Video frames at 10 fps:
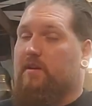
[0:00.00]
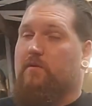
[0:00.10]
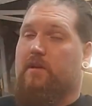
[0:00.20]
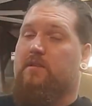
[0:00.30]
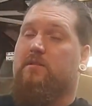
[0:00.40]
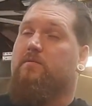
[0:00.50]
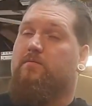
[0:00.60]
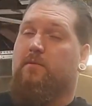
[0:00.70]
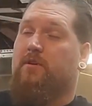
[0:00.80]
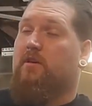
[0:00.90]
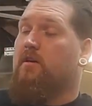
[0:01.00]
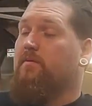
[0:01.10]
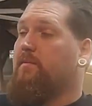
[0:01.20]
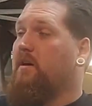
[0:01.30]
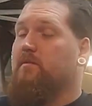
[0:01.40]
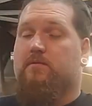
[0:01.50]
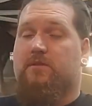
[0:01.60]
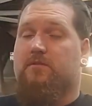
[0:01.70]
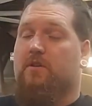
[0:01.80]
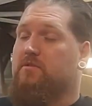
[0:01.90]
never guess it, from real life I'm not
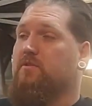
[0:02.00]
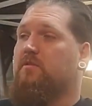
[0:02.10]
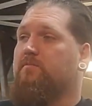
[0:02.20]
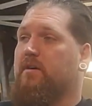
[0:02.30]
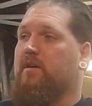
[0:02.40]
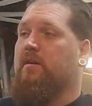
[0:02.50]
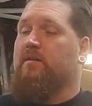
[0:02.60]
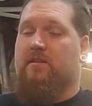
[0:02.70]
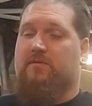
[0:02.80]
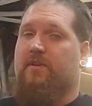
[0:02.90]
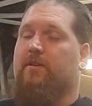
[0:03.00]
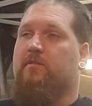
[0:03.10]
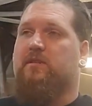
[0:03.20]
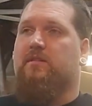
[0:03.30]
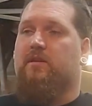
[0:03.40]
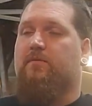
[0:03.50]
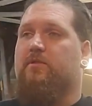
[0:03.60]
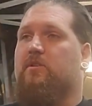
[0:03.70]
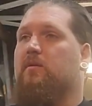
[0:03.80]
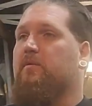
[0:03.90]
too social, but in these videos I definitely
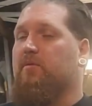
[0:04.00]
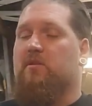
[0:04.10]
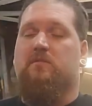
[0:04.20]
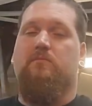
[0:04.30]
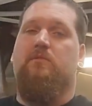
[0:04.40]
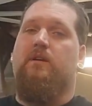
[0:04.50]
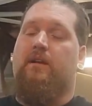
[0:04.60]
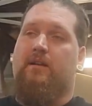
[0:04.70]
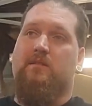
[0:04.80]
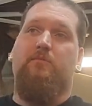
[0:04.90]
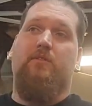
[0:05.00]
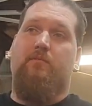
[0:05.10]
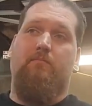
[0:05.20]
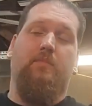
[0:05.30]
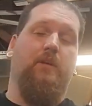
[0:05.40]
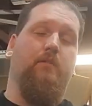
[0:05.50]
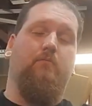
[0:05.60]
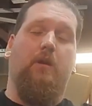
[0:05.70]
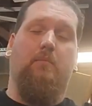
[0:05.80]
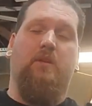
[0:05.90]
try to be personable, and it ends up with me
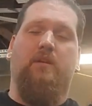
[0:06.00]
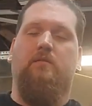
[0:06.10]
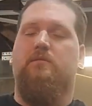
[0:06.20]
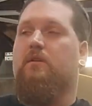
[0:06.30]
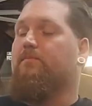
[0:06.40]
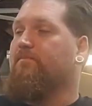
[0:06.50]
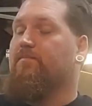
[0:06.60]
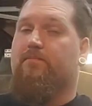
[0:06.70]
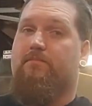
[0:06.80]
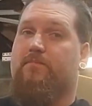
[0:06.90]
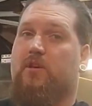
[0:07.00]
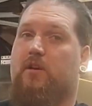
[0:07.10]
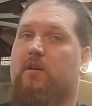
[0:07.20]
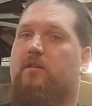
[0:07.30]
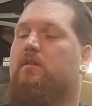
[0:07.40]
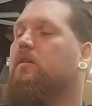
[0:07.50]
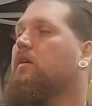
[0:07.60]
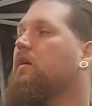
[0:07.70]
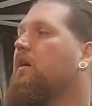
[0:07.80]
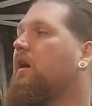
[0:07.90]
rambling, so sorry.
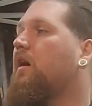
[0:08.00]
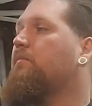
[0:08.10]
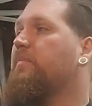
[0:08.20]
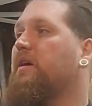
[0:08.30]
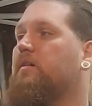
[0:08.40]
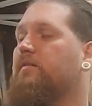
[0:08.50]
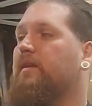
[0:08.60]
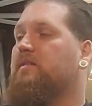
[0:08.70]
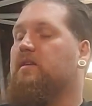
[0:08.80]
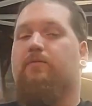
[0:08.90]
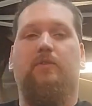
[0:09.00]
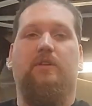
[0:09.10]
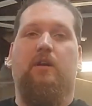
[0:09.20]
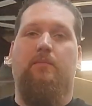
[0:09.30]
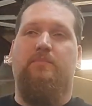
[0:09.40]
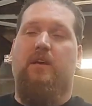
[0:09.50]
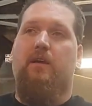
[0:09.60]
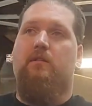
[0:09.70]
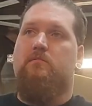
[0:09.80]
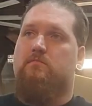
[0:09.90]
But yeah, that's it for the
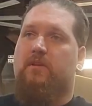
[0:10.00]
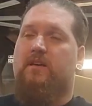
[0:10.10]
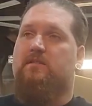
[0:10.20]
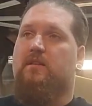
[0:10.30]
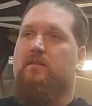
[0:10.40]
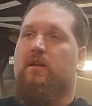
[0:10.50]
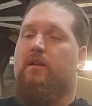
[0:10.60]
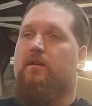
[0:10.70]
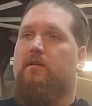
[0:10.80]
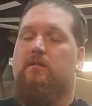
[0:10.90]
update. Like I said, like,